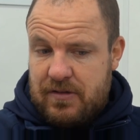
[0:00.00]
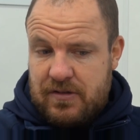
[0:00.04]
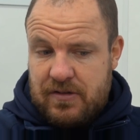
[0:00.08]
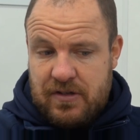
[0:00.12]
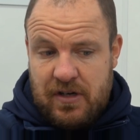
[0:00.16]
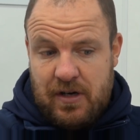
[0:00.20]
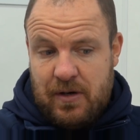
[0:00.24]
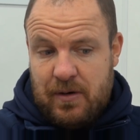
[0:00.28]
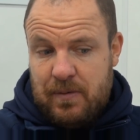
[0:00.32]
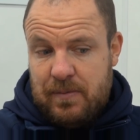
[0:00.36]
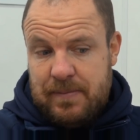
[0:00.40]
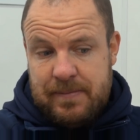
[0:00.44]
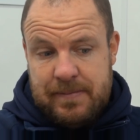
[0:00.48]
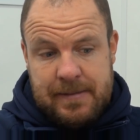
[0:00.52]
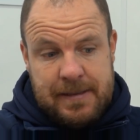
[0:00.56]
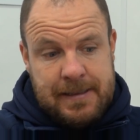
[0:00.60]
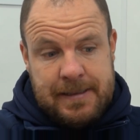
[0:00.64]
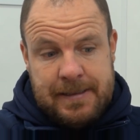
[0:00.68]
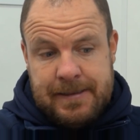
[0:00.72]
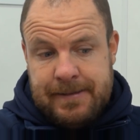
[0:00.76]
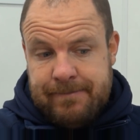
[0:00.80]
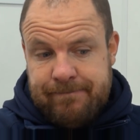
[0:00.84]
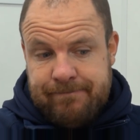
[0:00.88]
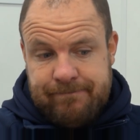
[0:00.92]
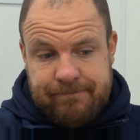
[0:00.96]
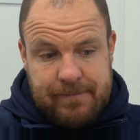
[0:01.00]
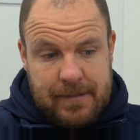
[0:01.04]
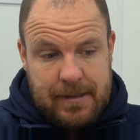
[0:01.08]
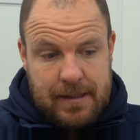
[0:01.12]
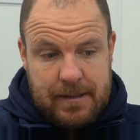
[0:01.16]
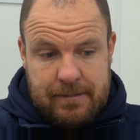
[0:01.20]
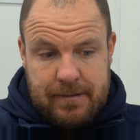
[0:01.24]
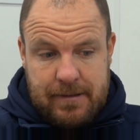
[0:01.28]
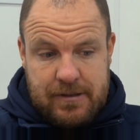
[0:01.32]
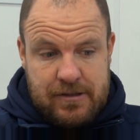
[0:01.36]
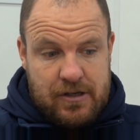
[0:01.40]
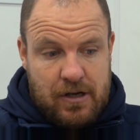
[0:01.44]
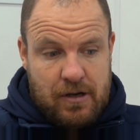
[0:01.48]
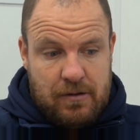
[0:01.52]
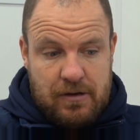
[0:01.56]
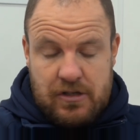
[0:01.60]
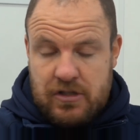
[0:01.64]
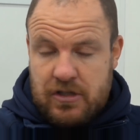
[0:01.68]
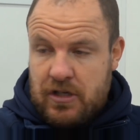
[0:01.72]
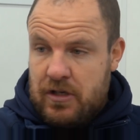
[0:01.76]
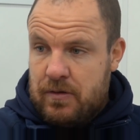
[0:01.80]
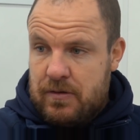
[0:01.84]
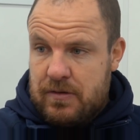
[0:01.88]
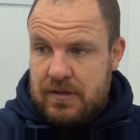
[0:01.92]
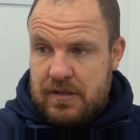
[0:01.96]
So there's no
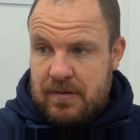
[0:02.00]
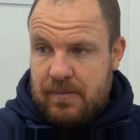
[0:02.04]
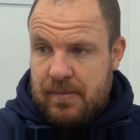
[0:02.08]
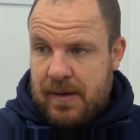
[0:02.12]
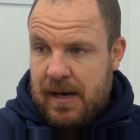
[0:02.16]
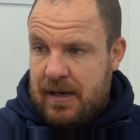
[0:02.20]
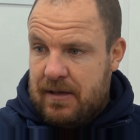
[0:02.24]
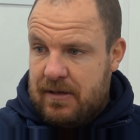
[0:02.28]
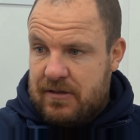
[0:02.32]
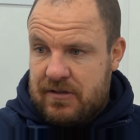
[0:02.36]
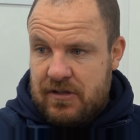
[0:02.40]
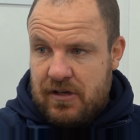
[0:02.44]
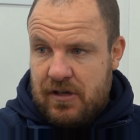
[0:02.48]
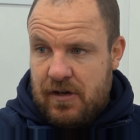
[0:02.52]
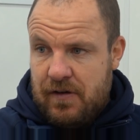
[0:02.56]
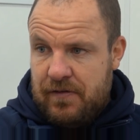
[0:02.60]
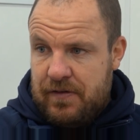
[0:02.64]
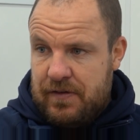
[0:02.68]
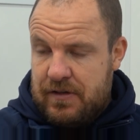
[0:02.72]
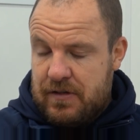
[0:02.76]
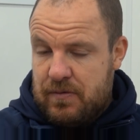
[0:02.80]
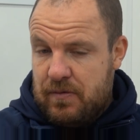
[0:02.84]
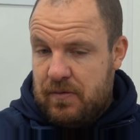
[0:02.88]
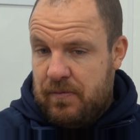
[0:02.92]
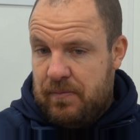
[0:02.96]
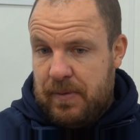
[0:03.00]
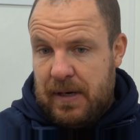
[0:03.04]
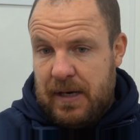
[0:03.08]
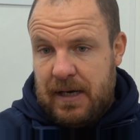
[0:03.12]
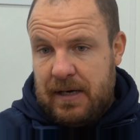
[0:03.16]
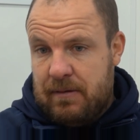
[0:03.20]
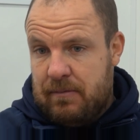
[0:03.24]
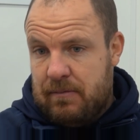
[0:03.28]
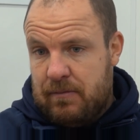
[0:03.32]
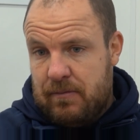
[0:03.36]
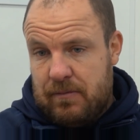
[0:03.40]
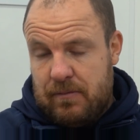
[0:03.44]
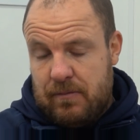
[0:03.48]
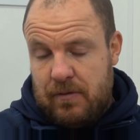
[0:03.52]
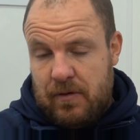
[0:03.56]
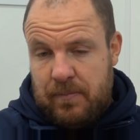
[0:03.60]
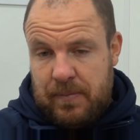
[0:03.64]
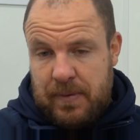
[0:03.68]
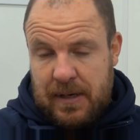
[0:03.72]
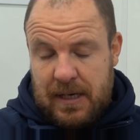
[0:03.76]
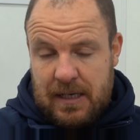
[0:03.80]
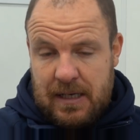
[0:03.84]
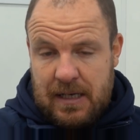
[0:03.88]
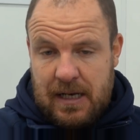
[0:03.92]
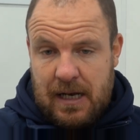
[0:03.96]
excuses about the surface. We've
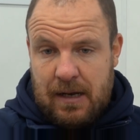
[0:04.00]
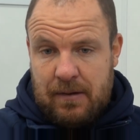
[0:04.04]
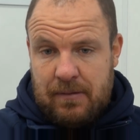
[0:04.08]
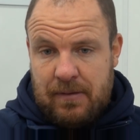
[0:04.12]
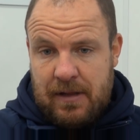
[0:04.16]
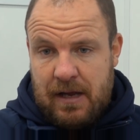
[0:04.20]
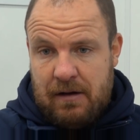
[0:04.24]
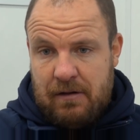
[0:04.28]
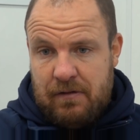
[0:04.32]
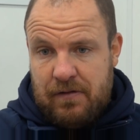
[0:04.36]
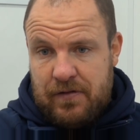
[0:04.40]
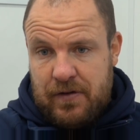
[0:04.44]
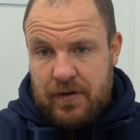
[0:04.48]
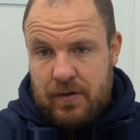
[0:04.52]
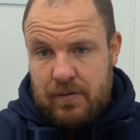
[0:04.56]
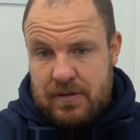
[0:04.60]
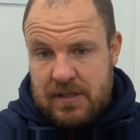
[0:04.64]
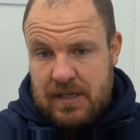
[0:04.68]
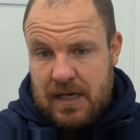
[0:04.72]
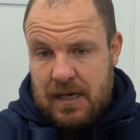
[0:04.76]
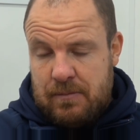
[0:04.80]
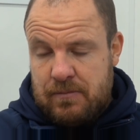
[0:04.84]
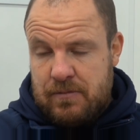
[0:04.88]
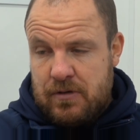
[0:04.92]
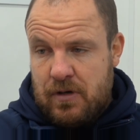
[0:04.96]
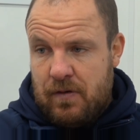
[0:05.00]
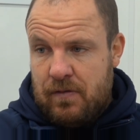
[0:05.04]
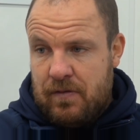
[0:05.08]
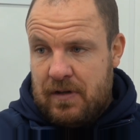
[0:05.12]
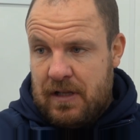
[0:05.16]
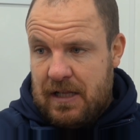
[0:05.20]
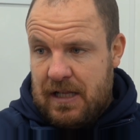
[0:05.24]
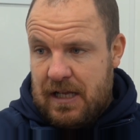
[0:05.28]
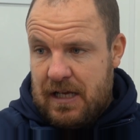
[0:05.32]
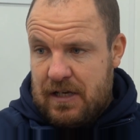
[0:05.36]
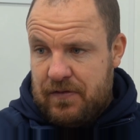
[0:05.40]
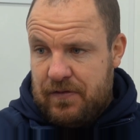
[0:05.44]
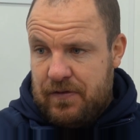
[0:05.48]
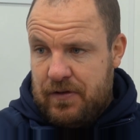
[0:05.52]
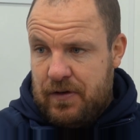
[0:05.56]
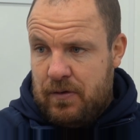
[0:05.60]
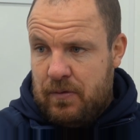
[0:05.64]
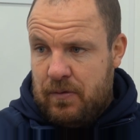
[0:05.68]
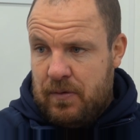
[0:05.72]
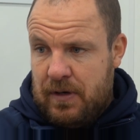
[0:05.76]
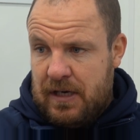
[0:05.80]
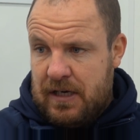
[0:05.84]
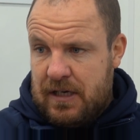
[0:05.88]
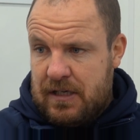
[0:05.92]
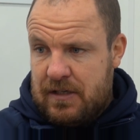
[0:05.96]
been down there a few times over the last
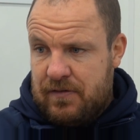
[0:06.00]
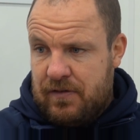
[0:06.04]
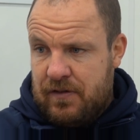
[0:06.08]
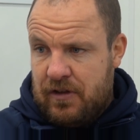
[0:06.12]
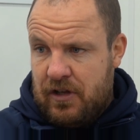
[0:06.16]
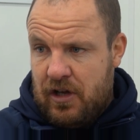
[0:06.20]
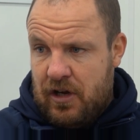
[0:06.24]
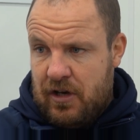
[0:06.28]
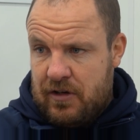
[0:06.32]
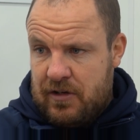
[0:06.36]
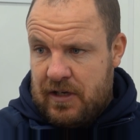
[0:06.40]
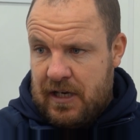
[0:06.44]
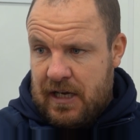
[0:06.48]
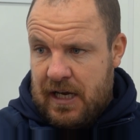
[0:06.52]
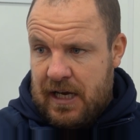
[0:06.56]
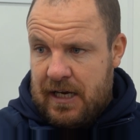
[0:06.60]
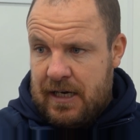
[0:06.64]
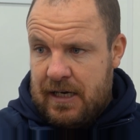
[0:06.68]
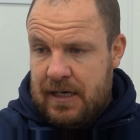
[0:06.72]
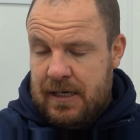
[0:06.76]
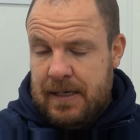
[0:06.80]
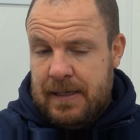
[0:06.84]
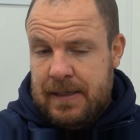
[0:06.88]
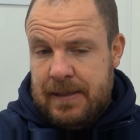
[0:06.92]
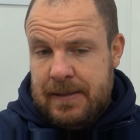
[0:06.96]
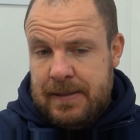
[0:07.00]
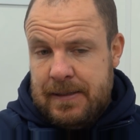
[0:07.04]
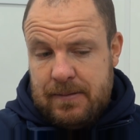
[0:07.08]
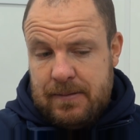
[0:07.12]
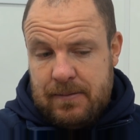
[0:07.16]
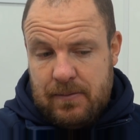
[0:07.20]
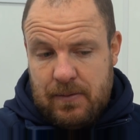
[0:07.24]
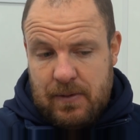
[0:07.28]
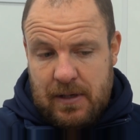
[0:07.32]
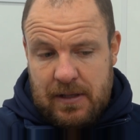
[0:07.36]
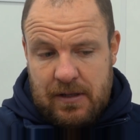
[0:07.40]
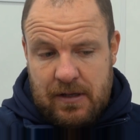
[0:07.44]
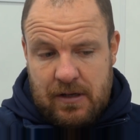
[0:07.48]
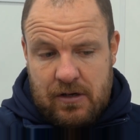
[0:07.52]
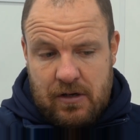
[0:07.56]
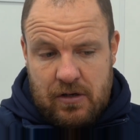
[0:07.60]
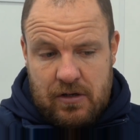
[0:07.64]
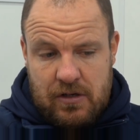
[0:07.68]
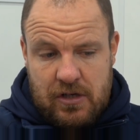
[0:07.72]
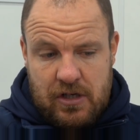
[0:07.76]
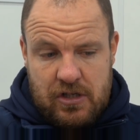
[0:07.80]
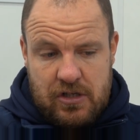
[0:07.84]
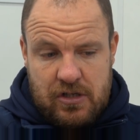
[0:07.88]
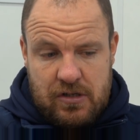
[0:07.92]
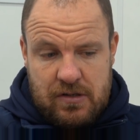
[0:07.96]
few weeks for the odd day when the
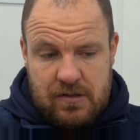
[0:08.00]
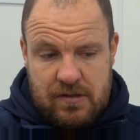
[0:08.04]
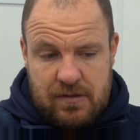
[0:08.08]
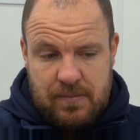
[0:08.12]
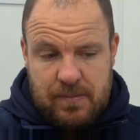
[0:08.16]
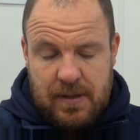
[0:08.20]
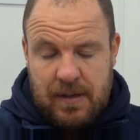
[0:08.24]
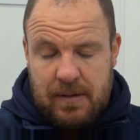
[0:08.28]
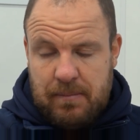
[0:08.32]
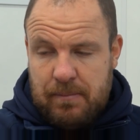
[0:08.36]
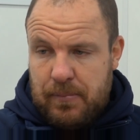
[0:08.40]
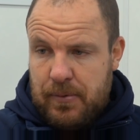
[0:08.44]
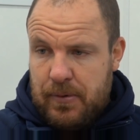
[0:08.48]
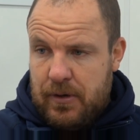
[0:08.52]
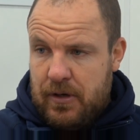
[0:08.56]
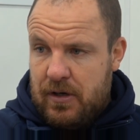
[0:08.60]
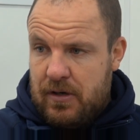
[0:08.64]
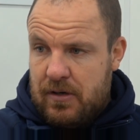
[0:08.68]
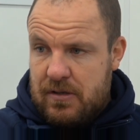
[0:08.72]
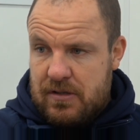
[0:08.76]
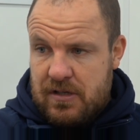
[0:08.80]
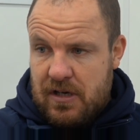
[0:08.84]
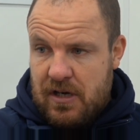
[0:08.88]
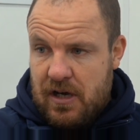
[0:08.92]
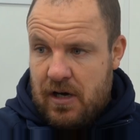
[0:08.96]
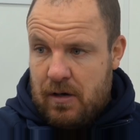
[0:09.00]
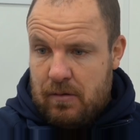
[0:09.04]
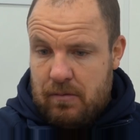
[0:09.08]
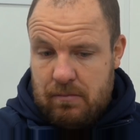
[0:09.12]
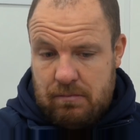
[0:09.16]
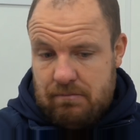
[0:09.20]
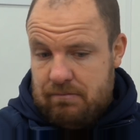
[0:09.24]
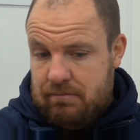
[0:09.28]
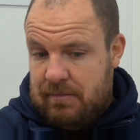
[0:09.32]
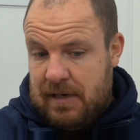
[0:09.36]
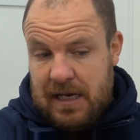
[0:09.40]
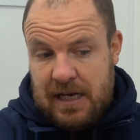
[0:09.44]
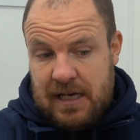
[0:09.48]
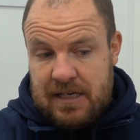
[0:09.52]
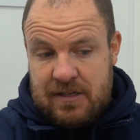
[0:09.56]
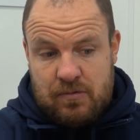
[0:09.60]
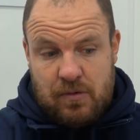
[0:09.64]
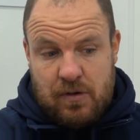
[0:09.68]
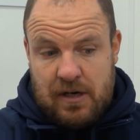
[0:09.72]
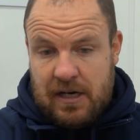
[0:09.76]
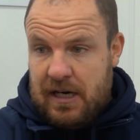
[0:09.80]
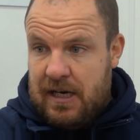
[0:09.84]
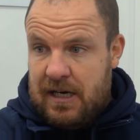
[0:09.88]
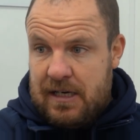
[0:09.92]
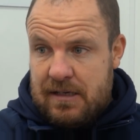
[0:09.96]
conditions have been poor. So it is
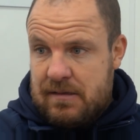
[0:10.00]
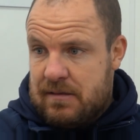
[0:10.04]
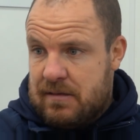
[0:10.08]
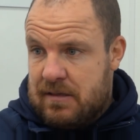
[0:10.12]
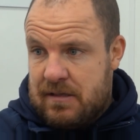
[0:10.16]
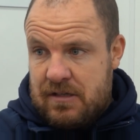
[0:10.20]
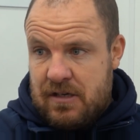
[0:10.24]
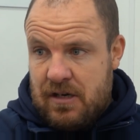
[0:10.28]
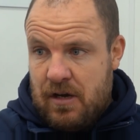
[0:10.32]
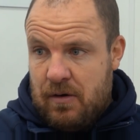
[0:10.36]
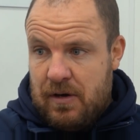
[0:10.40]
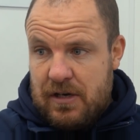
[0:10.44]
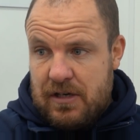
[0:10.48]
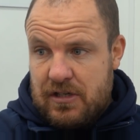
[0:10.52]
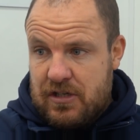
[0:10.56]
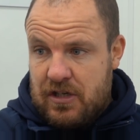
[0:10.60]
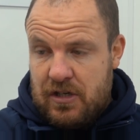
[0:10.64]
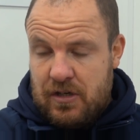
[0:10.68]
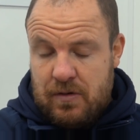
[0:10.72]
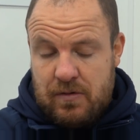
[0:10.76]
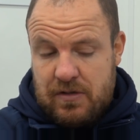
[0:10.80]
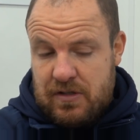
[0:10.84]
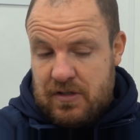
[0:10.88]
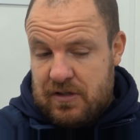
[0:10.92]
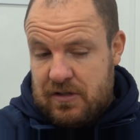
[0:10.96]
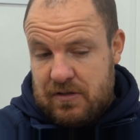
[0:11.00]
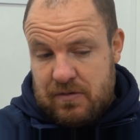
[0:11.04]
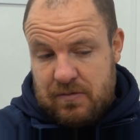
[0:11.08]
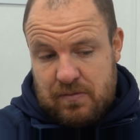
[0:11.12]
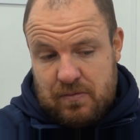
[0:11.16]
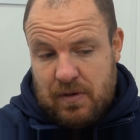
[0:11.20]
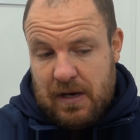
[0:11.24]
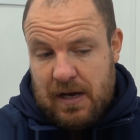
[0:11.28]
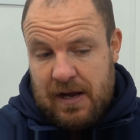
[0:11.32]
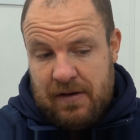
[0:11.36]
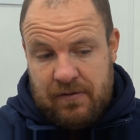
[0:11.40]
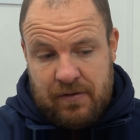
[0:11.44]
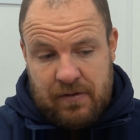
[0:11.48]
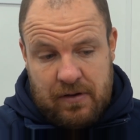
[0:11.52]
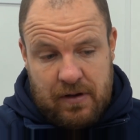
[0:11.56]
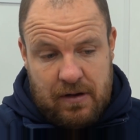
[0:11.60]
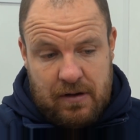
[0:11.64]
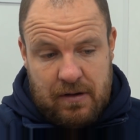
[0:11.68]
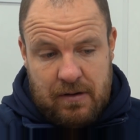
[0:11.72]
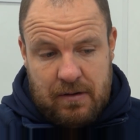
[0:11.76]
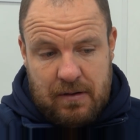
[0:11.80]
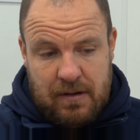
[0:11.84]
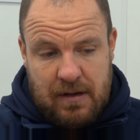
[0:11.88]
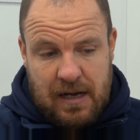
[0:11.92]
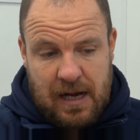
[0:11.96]
what it is. There's no excuses.
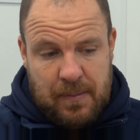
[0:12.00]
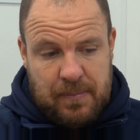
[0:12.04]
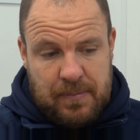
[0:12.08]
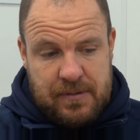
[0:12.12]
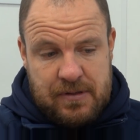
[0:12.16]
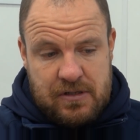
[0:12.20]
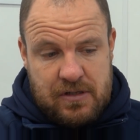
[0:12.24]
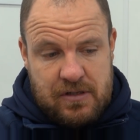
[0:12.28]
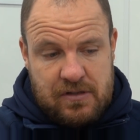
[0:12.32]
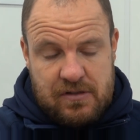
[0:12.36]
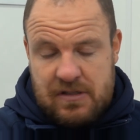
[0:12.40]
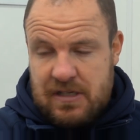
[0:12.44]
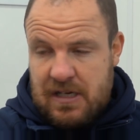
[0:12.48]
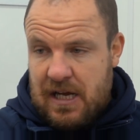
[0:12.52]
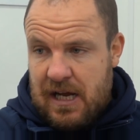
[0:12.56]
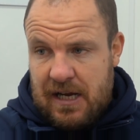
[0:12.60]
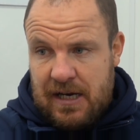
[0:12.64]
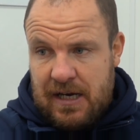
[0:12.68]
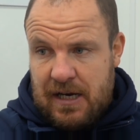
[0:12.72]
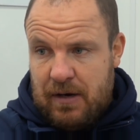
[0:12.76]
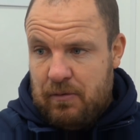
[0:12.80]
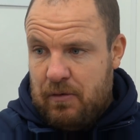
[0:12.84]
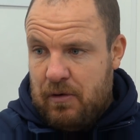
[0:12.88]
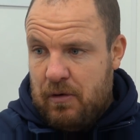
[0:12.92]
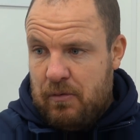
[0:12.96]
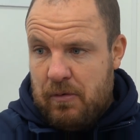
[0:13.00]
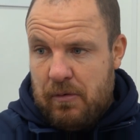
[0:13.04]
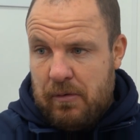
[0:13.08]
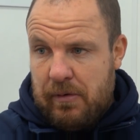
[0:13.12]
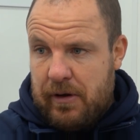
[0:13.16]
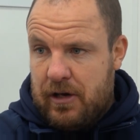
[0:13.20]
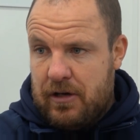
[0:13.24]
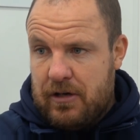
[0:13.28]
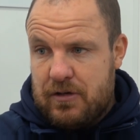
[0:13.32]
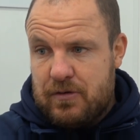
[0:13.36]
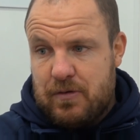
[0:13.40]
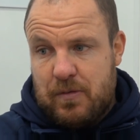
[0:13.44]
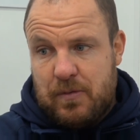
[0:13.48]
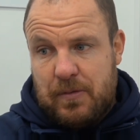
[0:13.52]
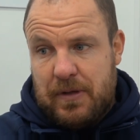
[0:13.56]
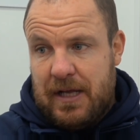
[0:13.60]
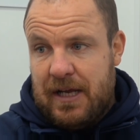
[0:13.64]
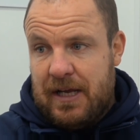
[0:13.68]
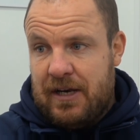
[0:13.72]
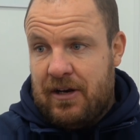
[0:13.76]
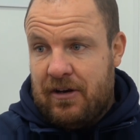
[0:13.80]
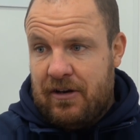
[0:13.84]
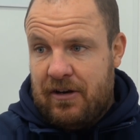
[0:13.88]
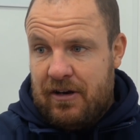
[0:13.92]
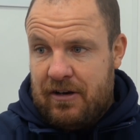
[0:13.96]
Whatever happens on Saturday, it won't be because we're
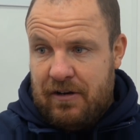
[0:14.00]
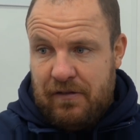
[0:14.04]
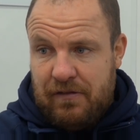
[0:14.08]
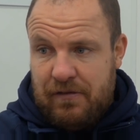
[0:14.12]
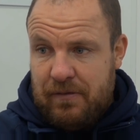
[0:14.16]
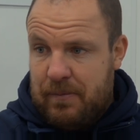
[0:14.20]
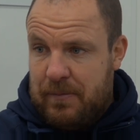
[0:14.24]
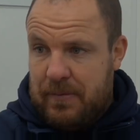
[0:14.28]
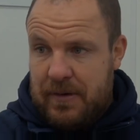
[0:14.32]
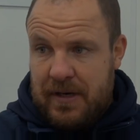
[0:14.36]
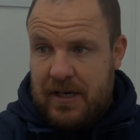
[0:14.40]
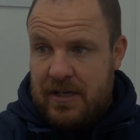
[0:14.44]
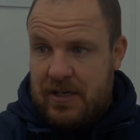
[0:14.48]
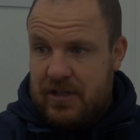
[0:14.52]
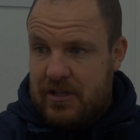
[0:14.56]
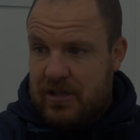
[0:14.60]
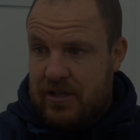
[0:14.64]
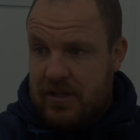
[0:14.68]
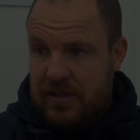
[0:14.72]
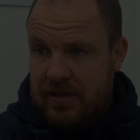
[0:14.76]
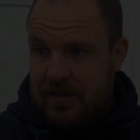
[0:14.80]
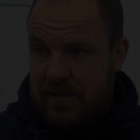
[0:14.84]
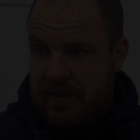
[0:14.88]
playing on a different pitch.